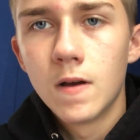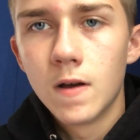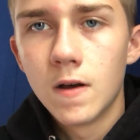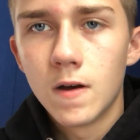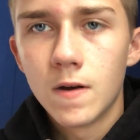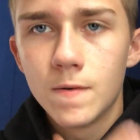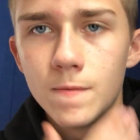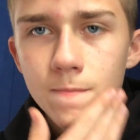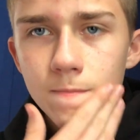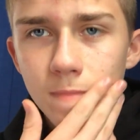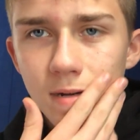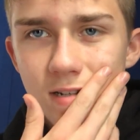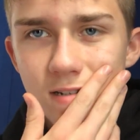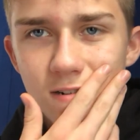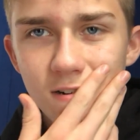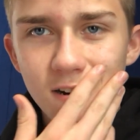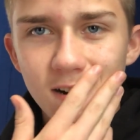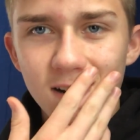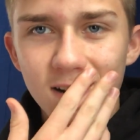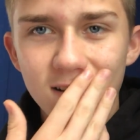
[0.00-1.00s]
oh, my
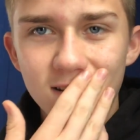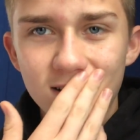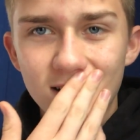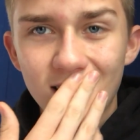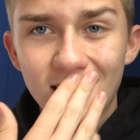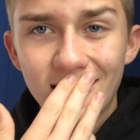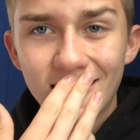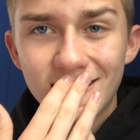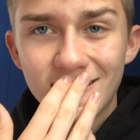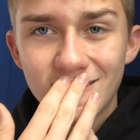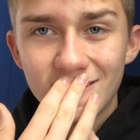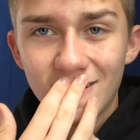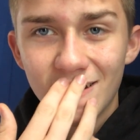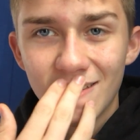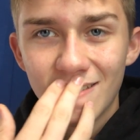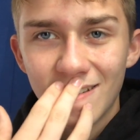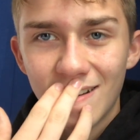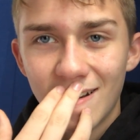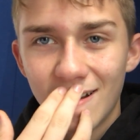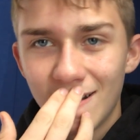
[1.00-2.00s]
screen is cracked, so
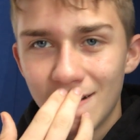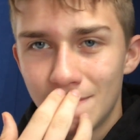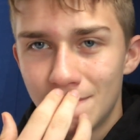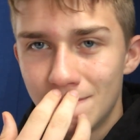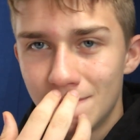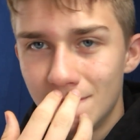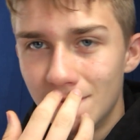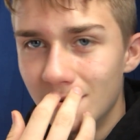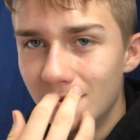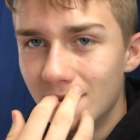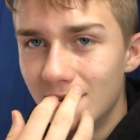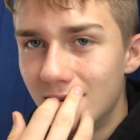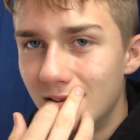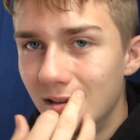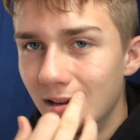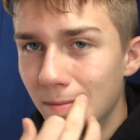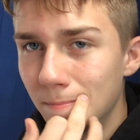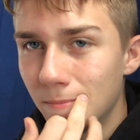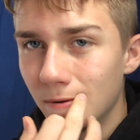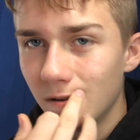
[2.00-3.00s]
I thought I had a
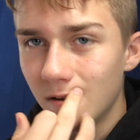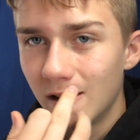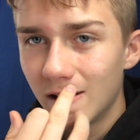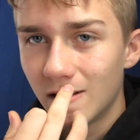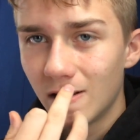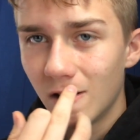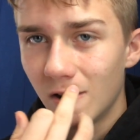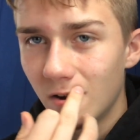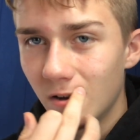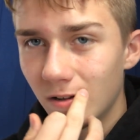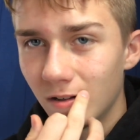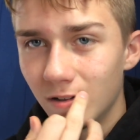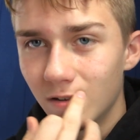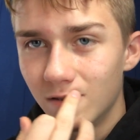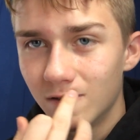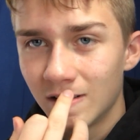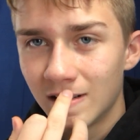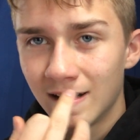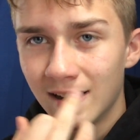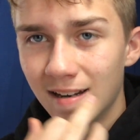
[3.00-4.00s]
dip like all
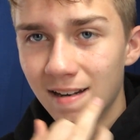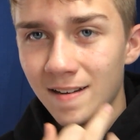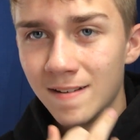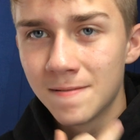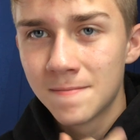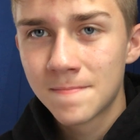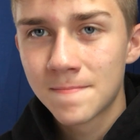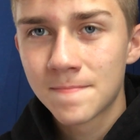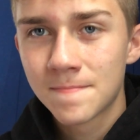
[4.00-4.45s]
over here.